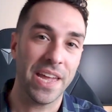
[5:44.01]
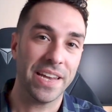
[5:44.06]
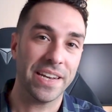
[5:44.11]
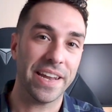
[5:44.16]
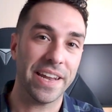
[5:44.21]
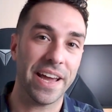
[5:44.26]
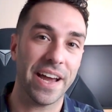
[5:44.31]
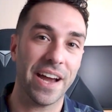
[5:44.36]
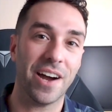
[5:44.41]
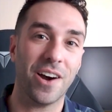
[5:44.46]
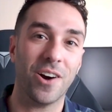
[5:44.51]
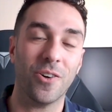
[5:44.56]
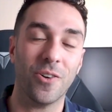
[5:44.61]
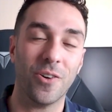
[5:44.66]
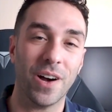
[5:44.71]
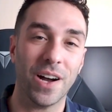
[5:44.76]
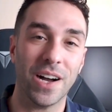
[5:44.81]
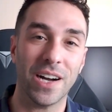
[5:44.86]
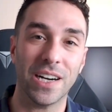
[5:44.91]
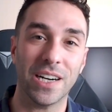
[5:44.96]

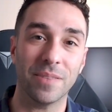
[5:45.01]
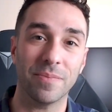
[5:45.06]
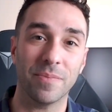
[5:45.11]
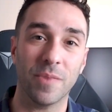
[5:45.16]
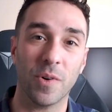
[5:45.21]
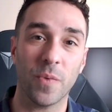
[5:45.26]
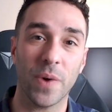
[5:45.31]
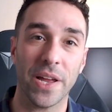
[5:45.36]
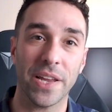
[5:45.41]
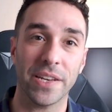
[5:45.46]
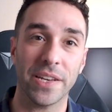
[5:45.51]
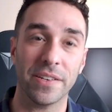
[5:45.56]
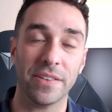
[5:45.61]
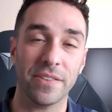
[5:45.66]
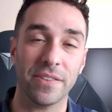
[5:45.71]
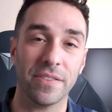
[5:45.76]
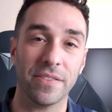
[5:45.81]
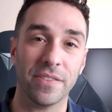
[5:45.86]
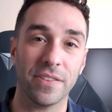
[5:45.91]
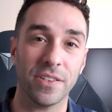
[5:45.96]
Now, um, when
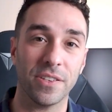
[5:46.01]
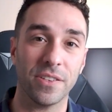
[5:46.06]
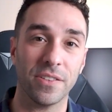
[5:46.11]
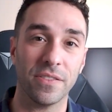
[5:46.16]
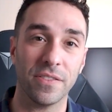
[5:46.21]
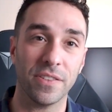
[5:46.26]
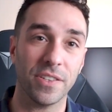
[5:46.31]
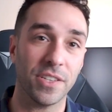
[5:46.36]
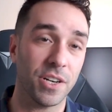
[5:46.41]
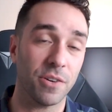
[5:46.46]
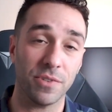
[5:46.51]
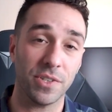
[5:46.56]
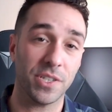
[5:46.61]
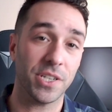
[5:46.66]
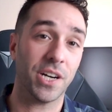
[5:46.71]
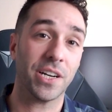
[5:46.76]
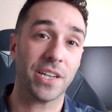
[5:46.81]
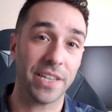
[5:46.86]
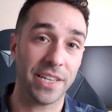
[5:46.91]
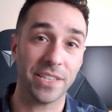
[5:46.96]
you know
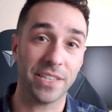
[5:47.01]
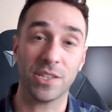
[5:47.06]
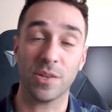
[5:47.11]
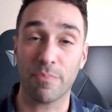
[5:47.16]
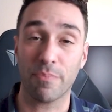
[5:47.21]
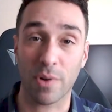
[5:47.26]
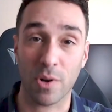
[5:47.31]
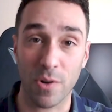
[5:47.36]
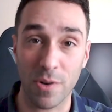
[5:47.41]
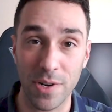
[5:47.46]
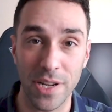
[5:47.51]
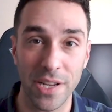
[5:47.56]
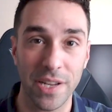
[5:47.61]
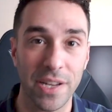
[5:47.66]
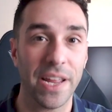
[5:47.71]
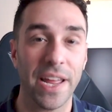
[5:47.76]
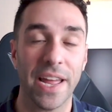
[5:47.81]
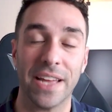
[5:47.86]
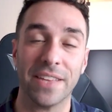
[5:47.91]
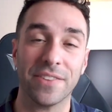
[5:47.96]
duck is a bird,
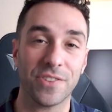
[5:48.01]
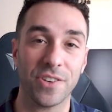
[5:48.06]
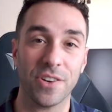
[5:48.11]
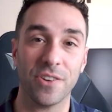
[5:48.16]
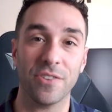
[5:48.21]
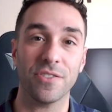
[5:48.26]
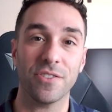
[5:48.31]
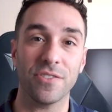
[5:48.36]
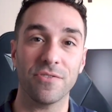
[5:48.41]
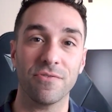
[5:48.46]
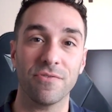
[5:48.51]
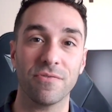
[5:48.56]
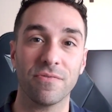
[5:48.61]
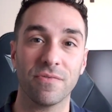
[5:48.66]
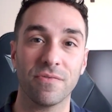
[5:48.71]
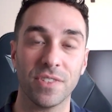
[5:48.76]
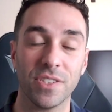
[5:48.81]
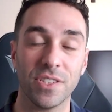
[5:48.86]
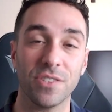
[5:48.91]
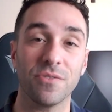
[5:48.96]
and so you,
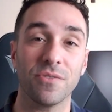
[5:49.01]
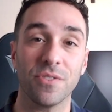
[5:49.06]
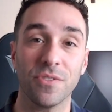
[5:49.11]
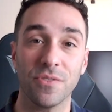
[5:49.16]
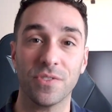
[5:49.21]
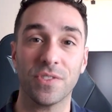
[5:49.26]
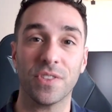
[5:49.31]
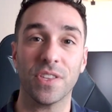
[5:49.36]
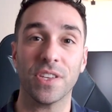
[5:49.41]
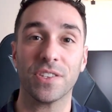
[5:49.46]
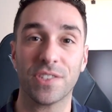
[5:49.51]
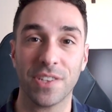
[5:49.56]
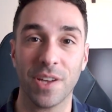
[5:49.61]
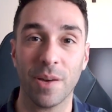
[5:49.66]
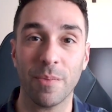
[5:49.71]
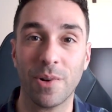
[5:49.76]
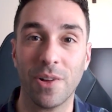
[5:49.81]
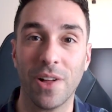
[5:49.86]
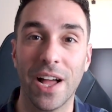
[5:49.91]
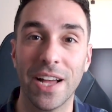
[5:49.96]
you use this
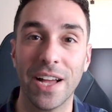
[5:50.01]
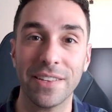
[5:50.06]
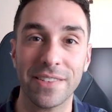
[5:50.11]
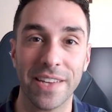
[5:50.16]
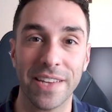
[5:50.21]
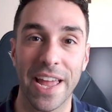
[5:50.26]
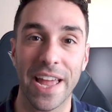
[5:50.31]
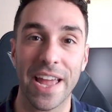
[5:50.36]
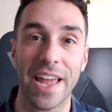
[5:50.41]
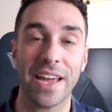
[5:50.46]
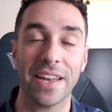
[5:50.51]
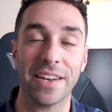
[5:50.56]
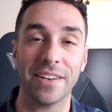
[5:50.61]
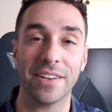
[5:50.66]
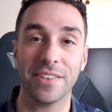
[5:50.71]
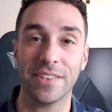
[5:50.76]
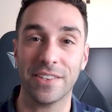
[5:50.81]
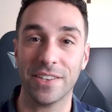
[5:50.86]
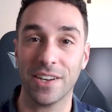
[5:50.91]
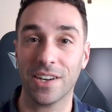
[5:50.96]
subclass
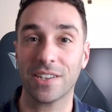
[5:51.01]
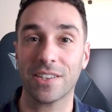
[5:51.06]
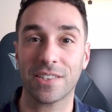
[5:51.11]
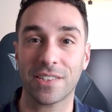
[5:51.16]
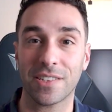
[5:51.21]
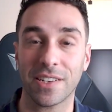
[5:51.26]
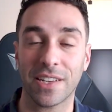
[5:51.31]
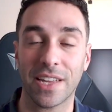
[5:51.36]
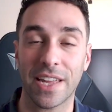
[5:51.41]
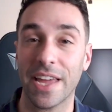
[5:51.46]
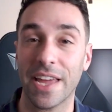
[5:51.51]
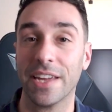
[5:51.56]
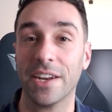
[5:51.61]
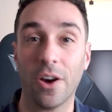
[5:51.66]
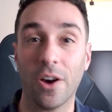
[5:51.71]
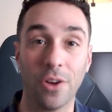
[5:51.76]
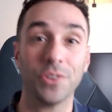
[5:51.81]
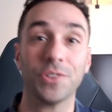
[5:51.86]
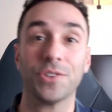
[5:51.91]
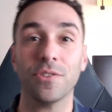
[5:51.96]
and ducks can
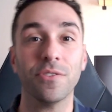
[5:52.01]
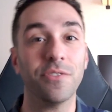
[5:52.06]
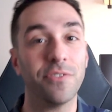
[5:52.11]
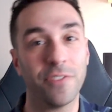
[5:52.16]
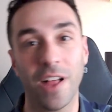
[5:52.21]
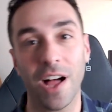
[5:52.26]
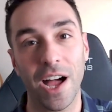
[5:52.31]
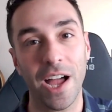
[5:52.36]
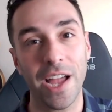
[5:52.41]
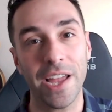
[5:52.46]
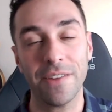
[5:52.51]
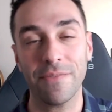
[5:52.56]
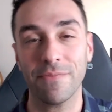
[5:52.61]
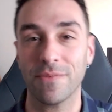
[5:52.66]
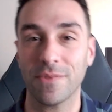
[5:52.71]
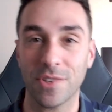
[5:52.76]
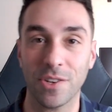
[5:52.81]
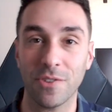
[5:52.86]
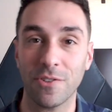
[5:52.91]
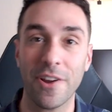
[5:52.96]
also fly.
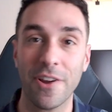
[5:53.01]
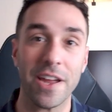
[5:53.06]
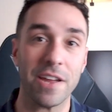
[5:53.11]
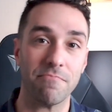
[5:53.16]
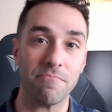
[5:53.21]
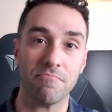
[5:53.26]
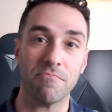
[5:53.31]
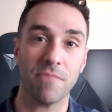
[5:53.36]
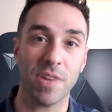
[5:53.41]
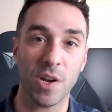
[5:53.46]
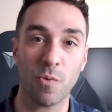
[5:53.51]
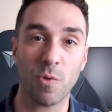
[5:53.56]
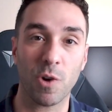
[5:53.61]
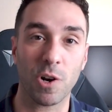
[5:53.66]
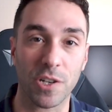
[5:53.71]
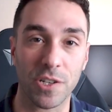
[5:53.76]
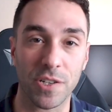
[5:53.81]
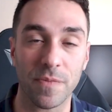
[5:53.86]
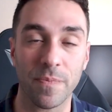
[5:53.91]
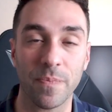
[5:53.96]
So great, it
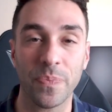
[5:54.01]
works.